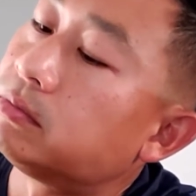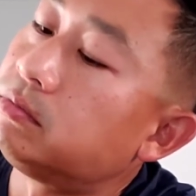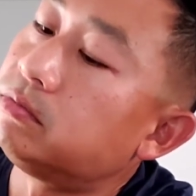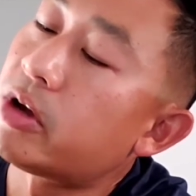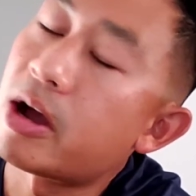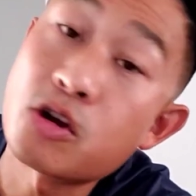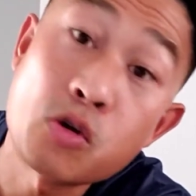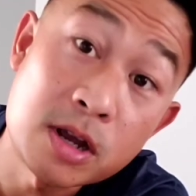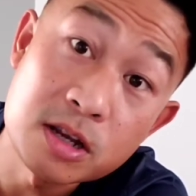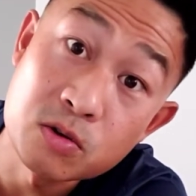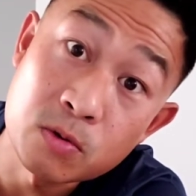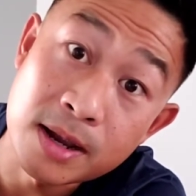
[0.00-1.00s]
Not
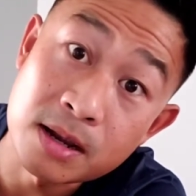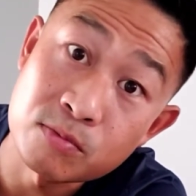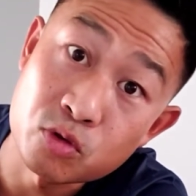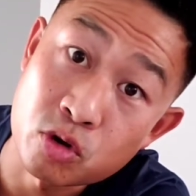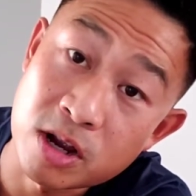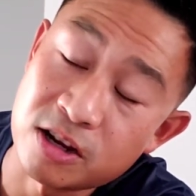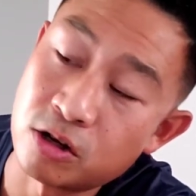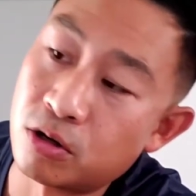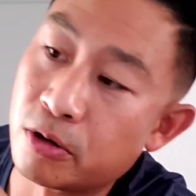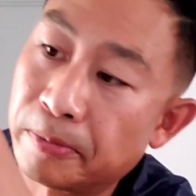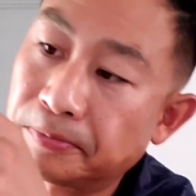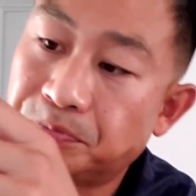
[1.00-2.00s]
quite graham
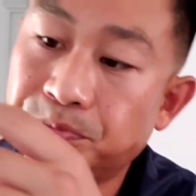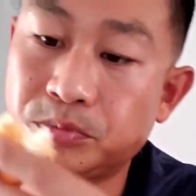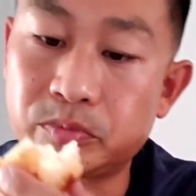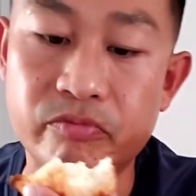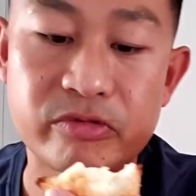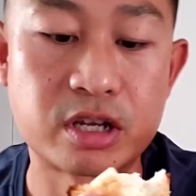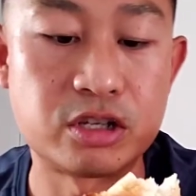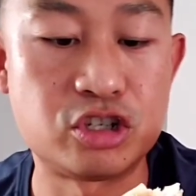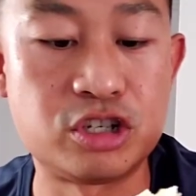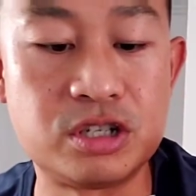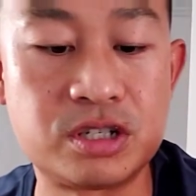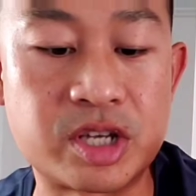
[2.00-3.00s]
cracker
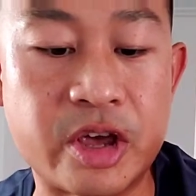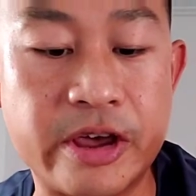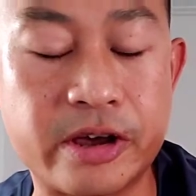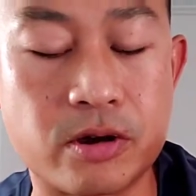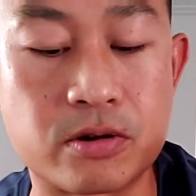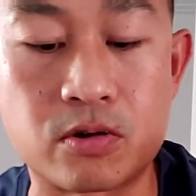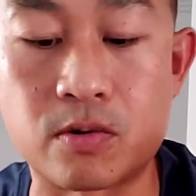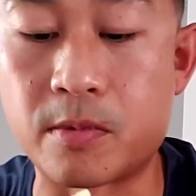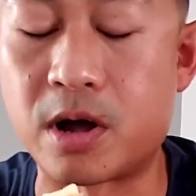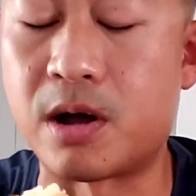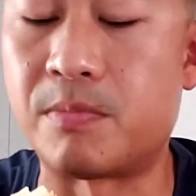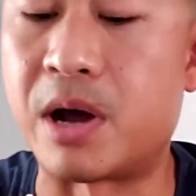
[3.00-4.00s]
cheesecake
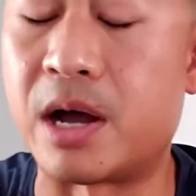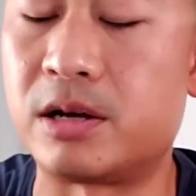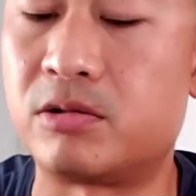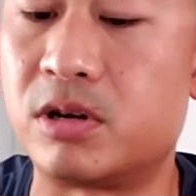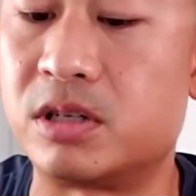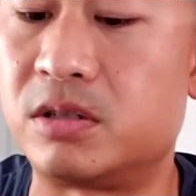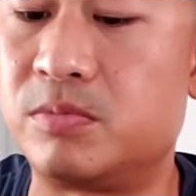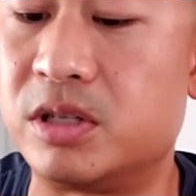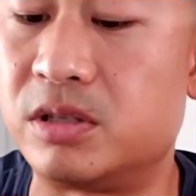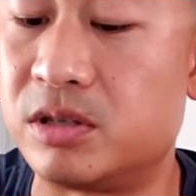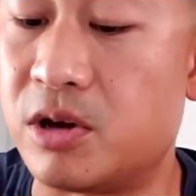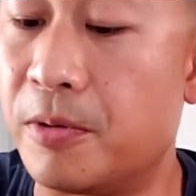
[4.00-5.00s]
pie crust,
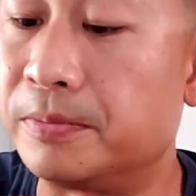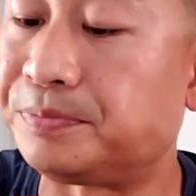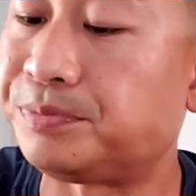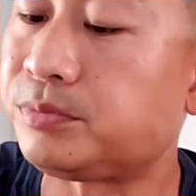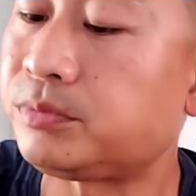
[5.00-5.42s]
but still.